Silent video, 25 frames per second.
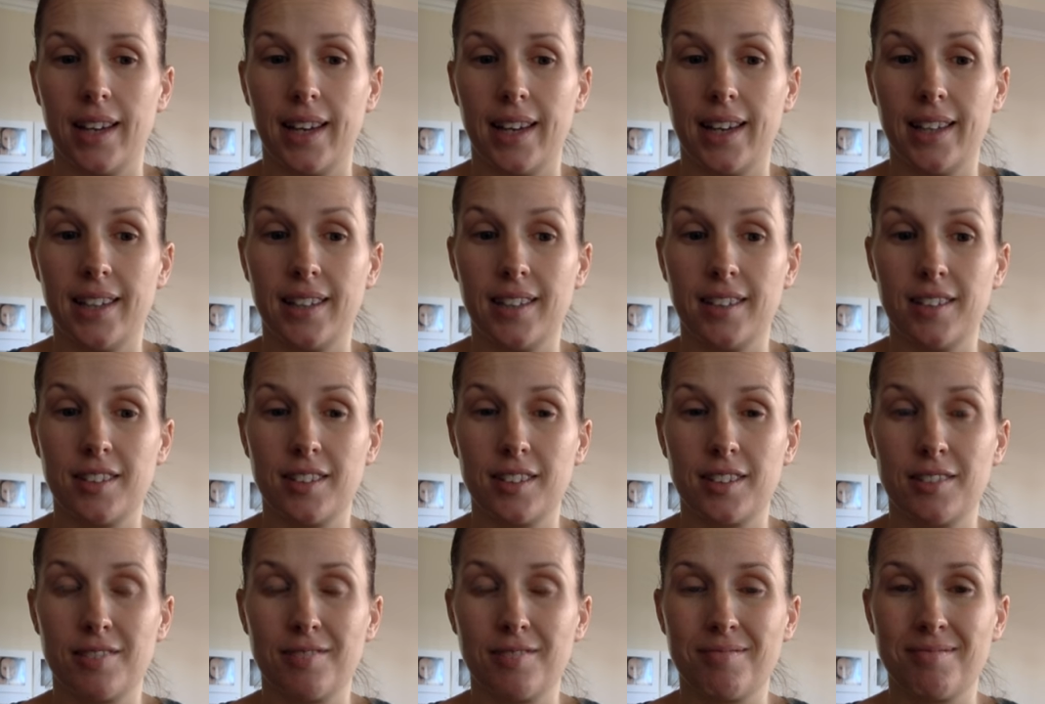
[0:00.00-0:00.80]
And
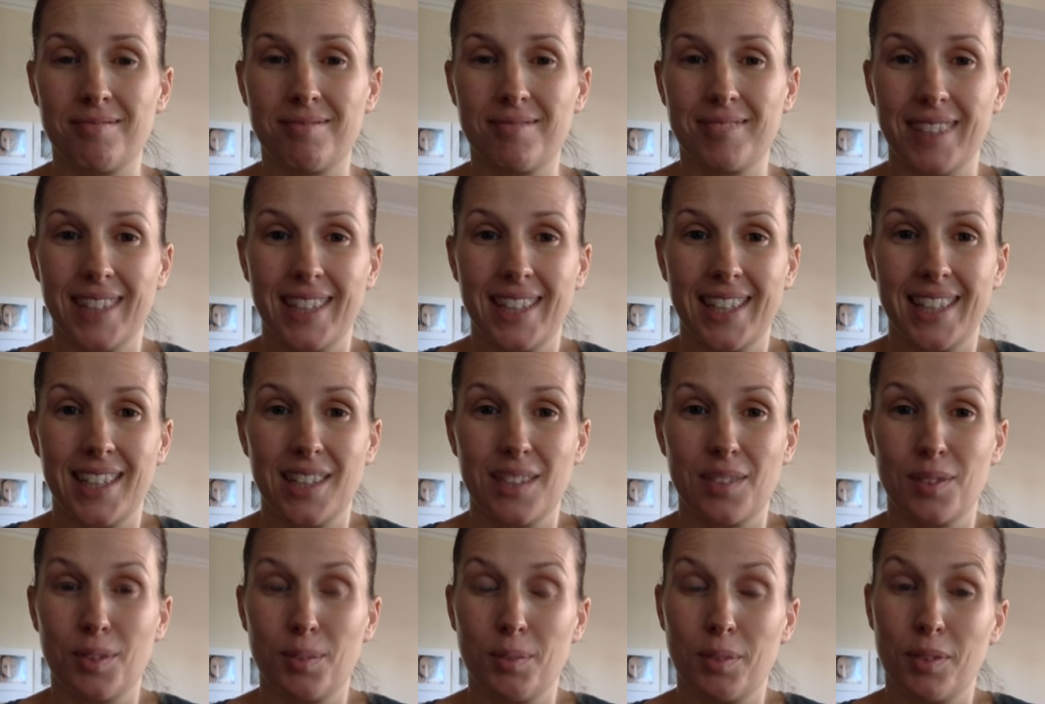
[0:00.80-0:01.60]
I
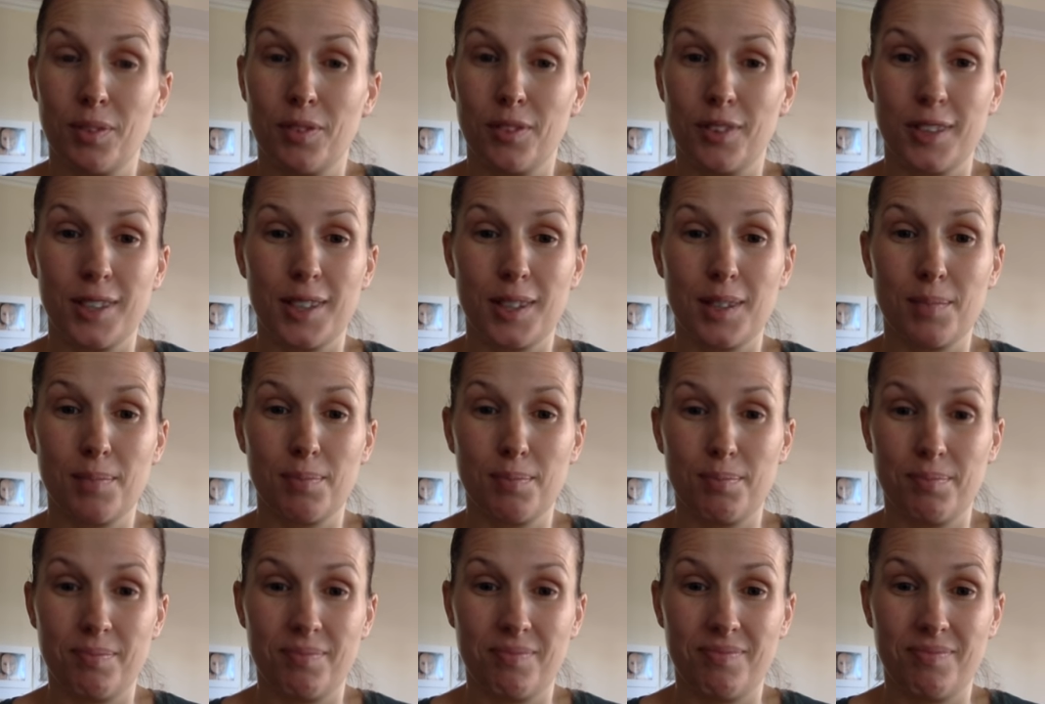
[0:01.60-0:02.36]
guess from the first